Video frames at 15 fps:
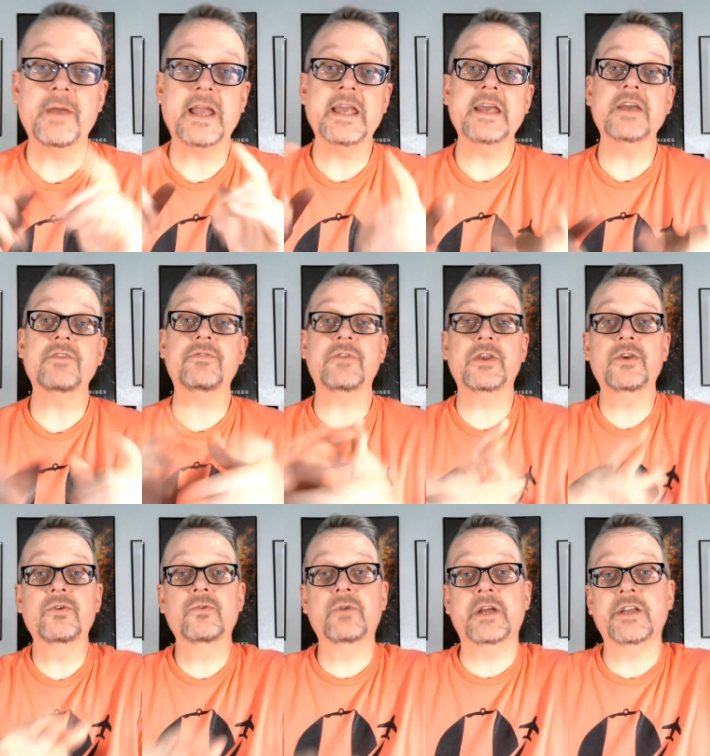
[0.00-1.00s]
If
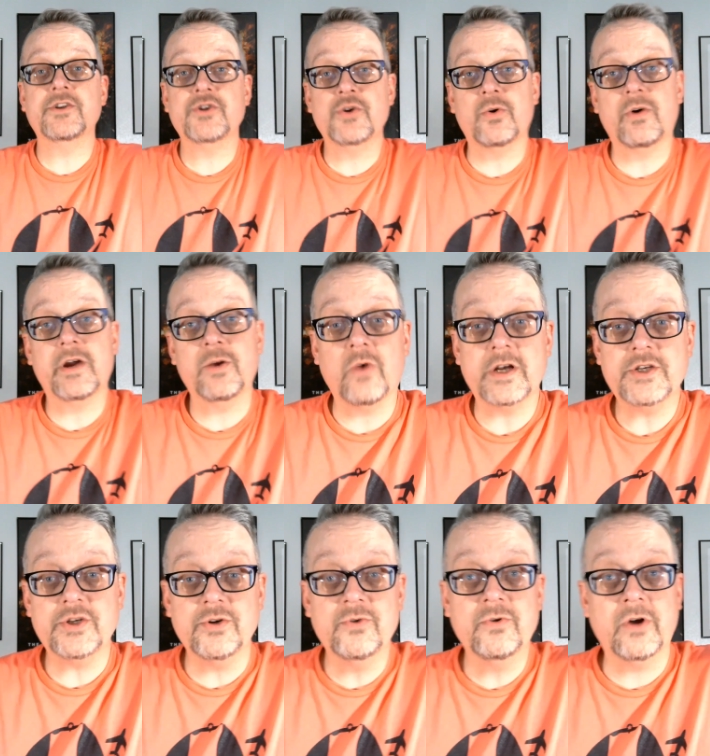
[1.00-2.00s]
you enjoyed
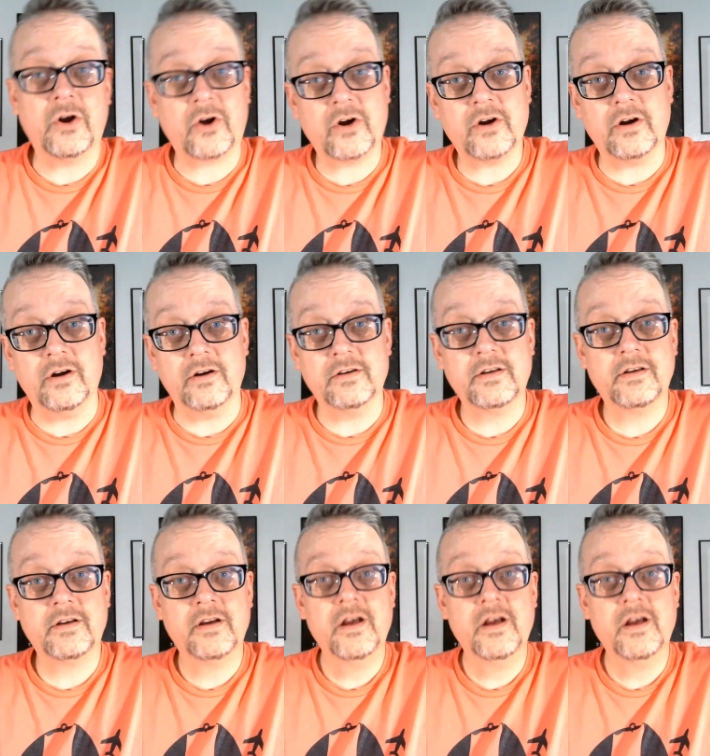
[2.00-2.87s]
what you heard,